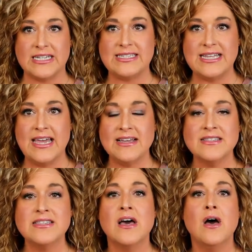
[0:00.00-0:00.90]

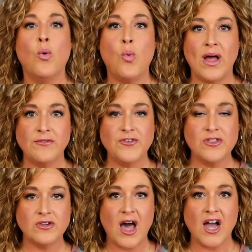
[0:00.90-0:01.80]
listings, one for
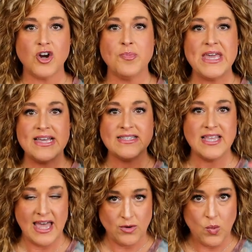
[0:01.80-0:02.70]
the longer piece
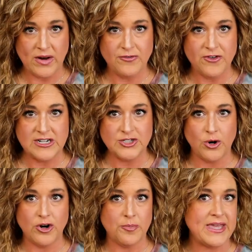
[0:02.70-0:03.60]
and one for the
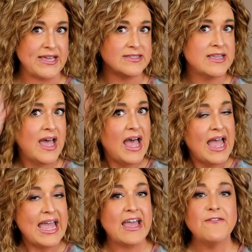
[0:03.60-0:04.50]
shorter piece.
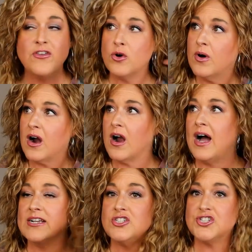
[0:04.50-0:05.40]
If you are
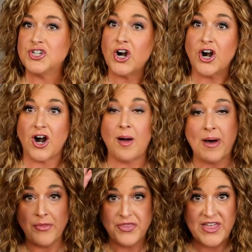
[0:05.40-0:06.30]
unsure
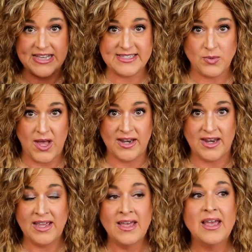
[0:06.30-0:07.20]
about this
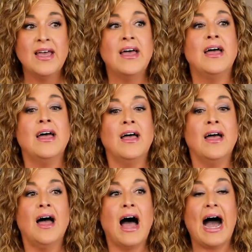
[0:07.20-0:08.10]
one,
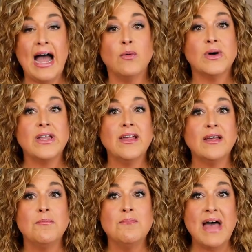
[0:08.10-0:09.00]
I
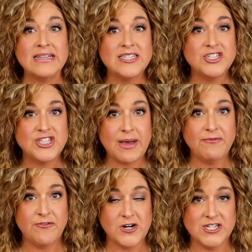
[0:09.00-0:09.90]
would message
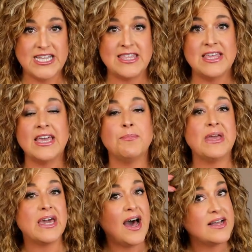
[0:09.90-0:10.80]
them first. I think
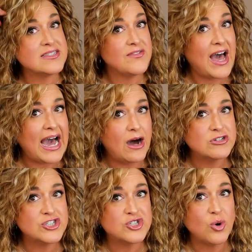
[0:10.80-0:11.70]
because of
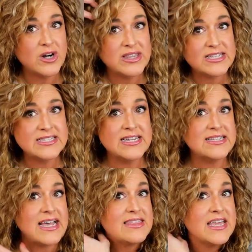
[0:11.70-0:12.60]
how short this
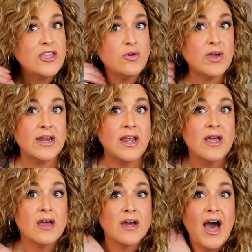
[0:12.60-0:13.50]
is, I think you can
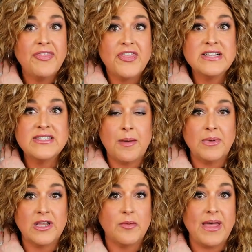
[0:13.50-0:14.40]
cut this
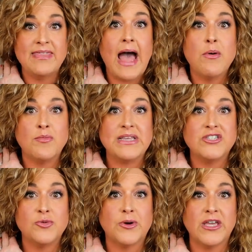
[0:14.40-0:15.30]
up a little bit, and that would be
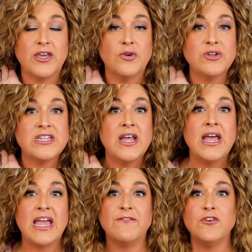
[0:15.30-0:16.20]
super cute
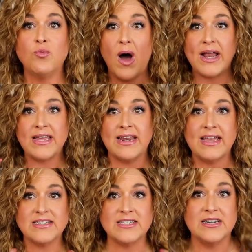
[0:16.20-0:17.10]
if you wanted
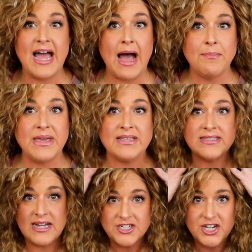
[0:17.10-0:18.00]
it to not be
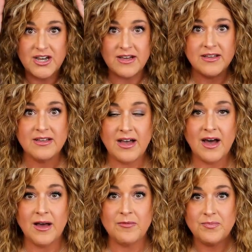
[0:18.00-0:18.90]
such a
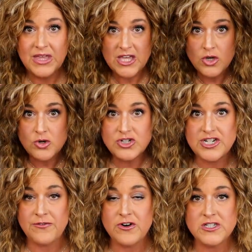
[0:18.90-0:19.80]
huge
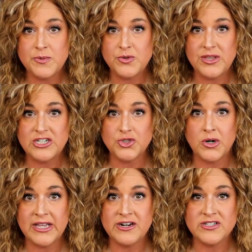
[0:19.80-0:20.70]
difference between the
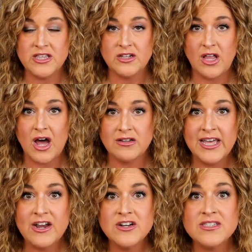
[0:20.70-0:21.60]
short layers and the long
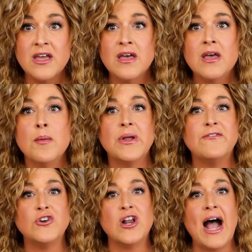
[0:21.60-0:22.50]
layers. But
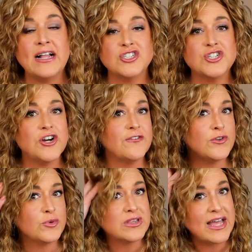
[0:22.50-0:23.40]
if you're not sure
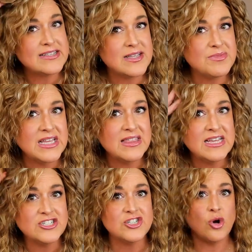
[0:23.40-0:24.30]
if you would like something this